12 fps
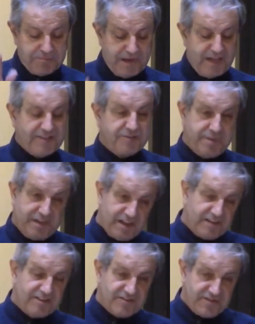be blessed
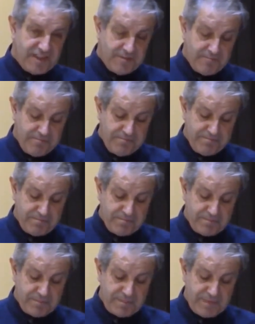because of them.
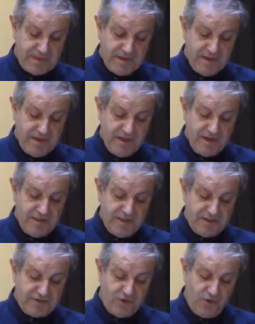
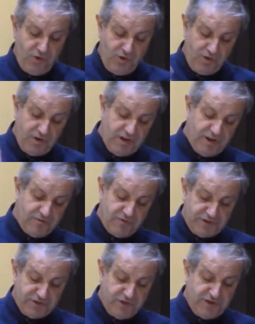This whole
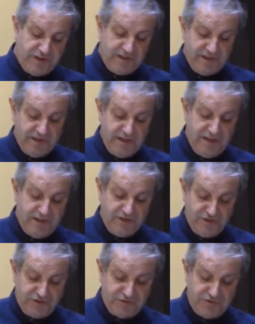returning
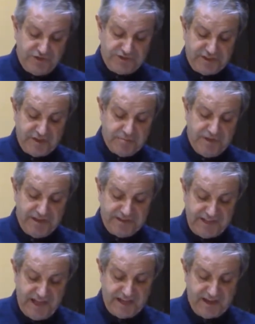to Jerusalem
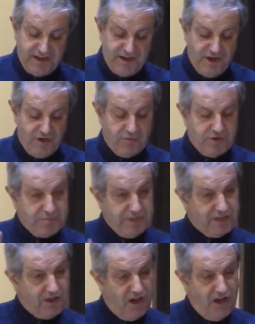saga would
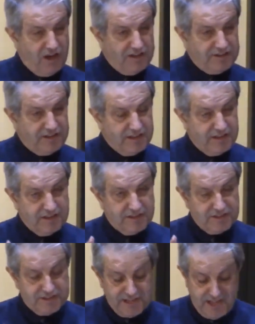be cause
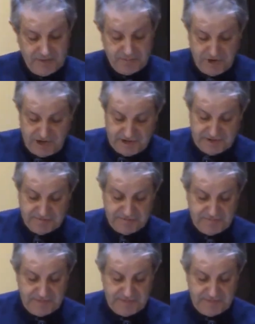to celebrate.